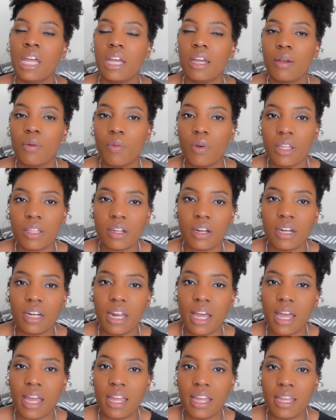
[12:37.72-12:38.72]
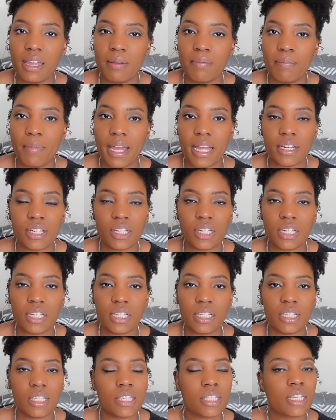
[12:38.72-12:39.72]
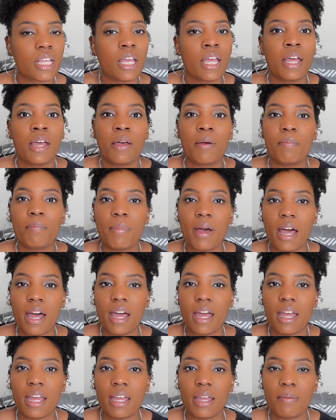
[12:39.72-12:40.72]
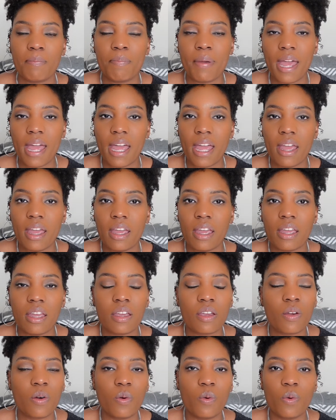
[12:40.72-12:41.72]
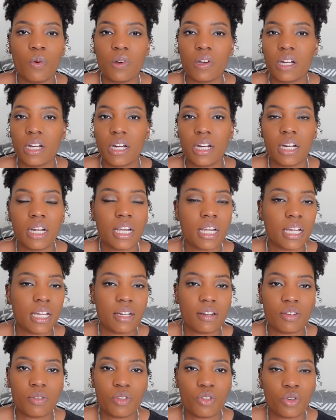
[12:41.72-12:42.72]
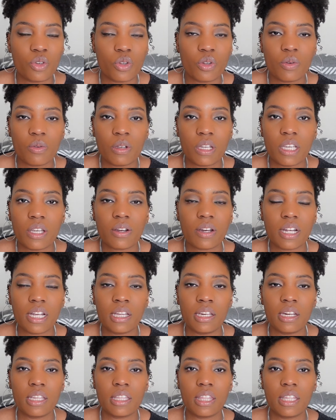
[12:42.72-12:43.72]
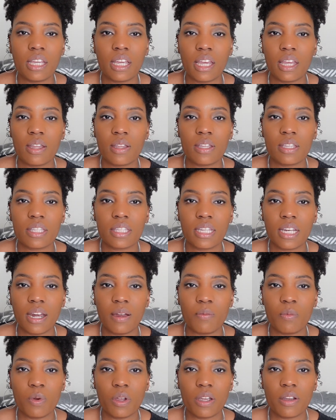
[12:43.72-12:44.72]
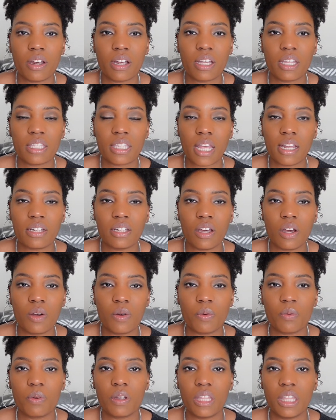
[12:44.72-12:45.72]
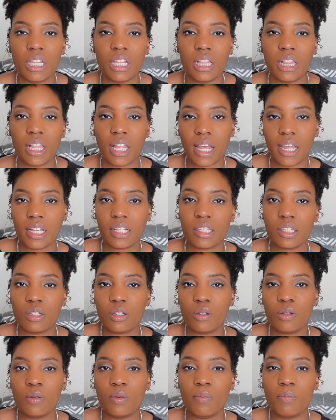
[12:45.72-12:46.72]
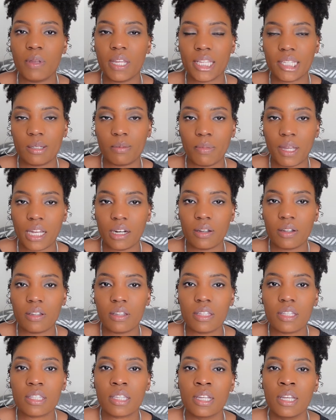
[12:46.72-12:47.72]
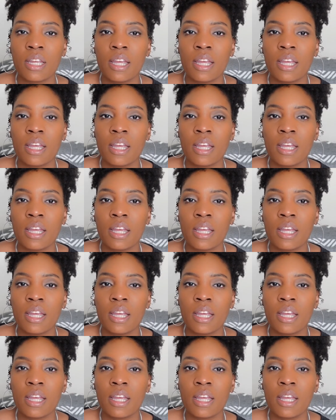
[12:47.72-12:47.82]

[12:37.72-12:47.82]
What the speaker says: and whether or not it matches my bag or jewelry or anything else that I'm wearing, because I don't really like to mix metals.